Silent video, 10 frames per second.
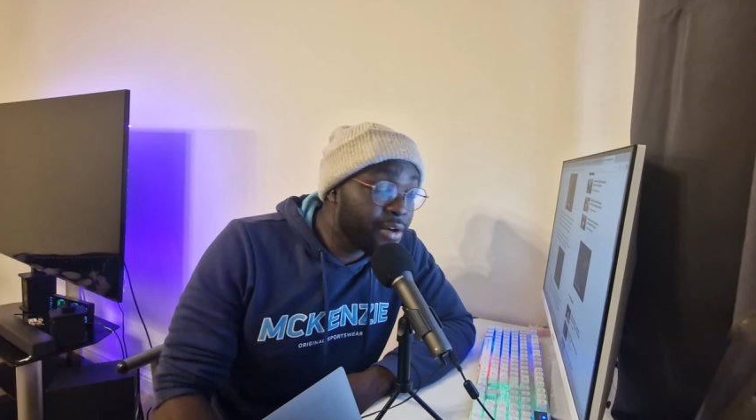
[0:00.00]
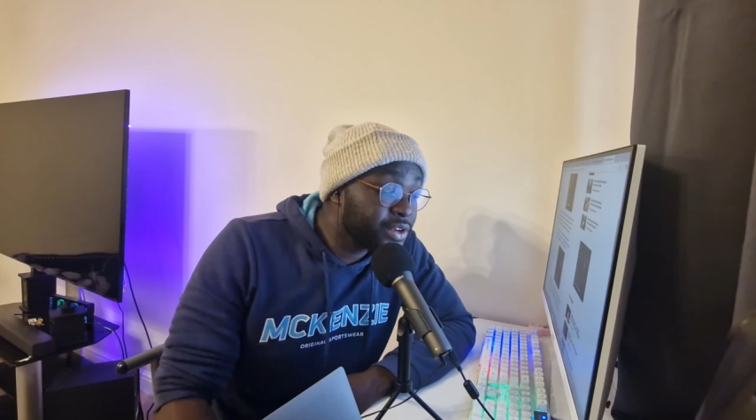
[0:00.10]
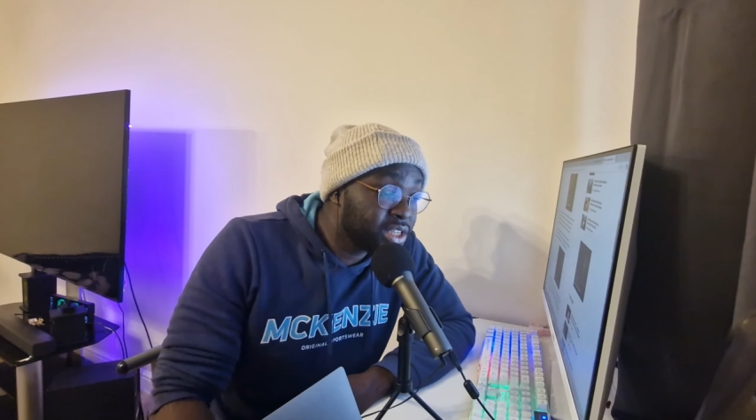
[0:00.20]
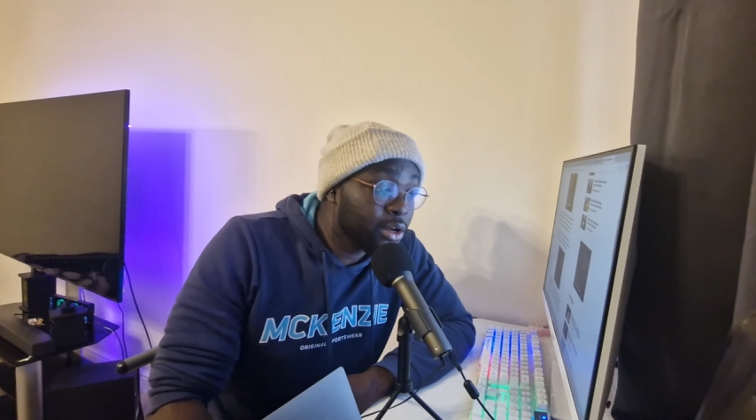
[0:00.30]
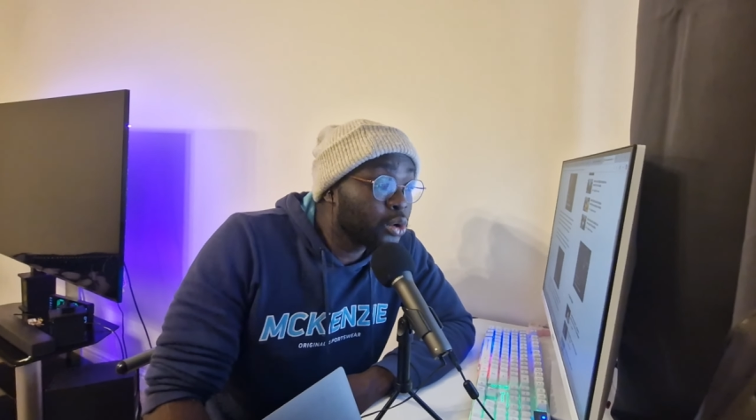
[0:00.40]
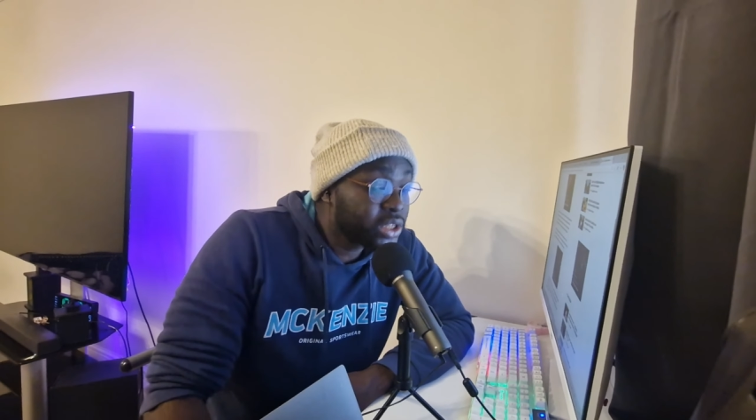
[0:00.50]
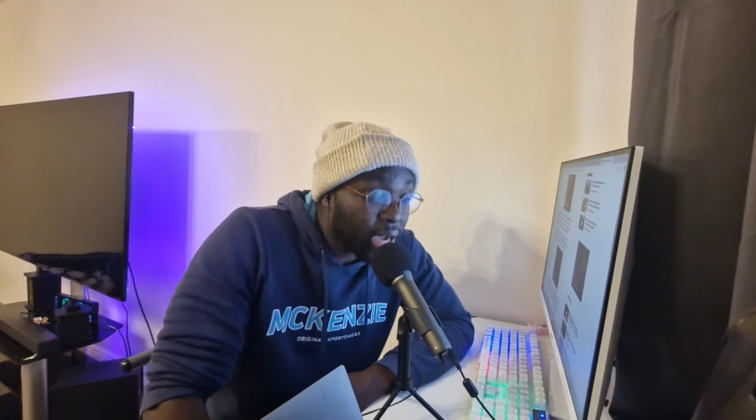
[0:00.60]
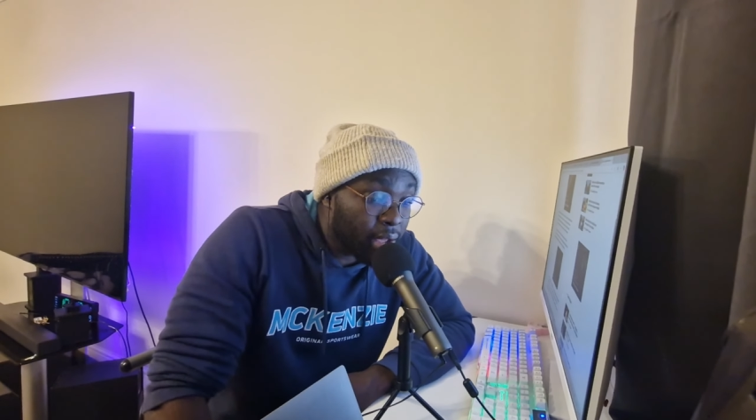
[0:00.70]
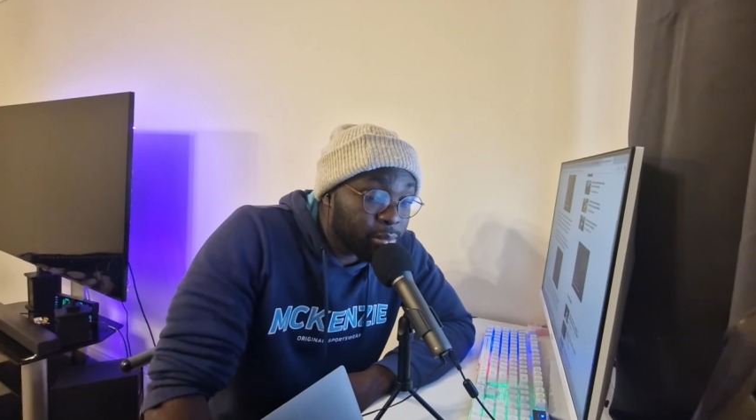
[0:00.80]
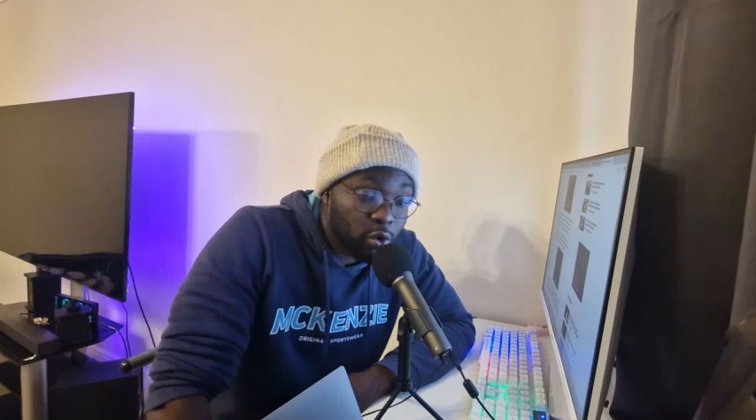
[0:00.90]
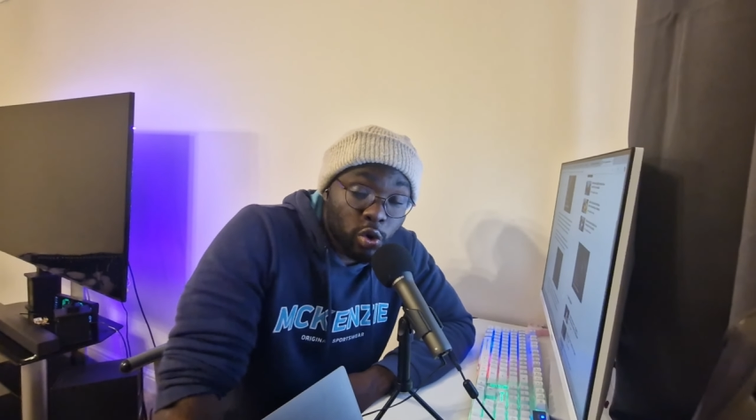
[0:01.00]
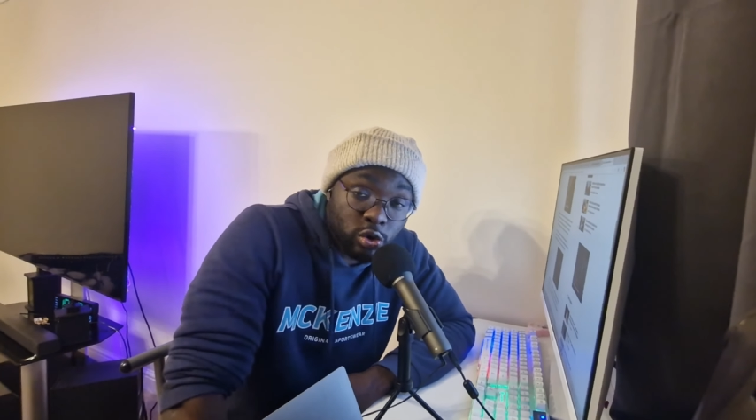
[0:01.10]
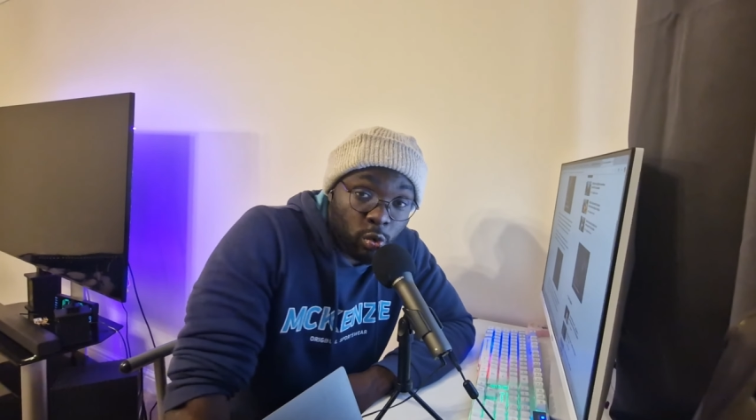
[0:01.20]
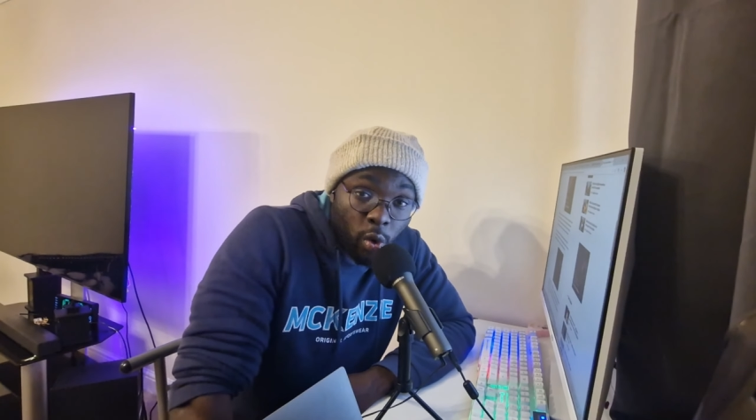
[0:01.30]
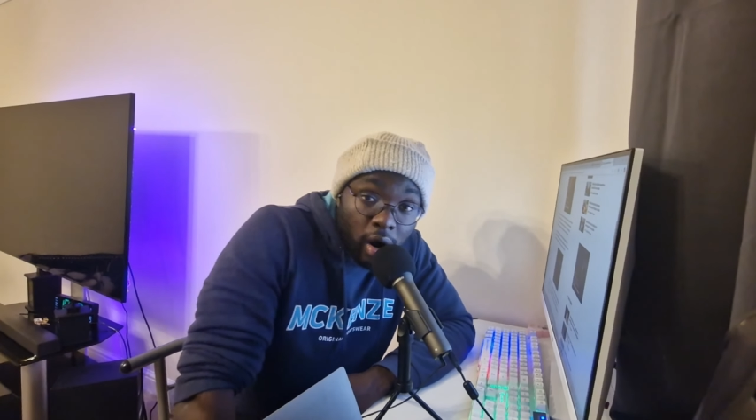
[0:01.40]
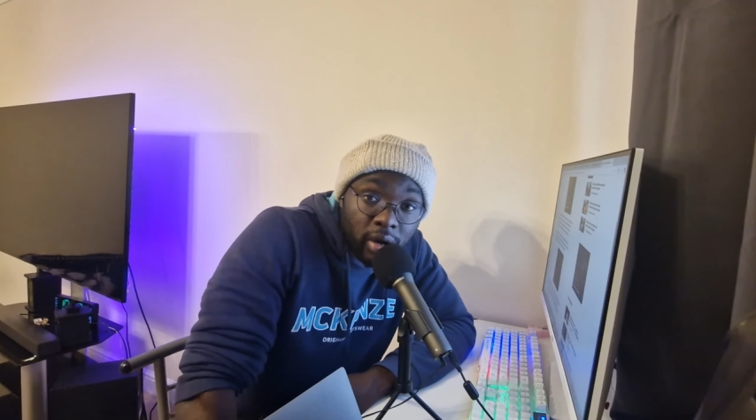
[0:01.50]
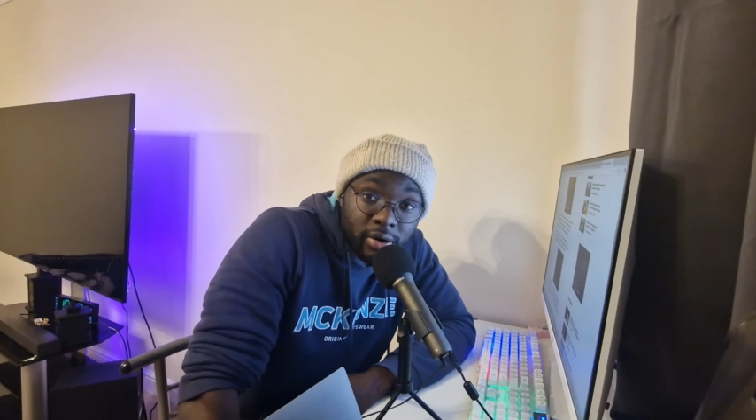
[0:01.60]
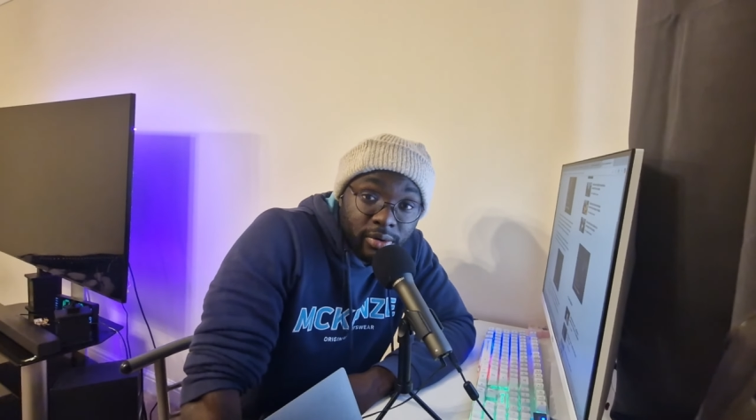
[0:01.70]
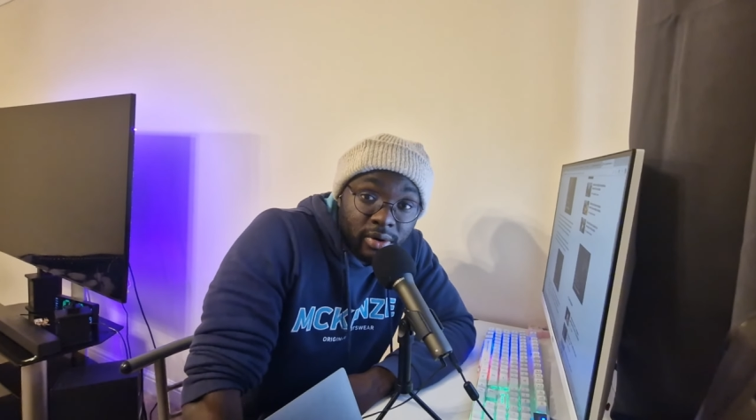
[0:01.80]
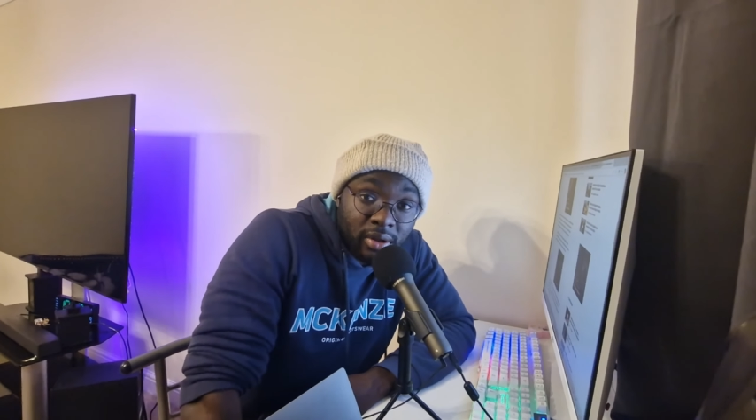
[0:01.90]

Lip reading: every single time you go to work,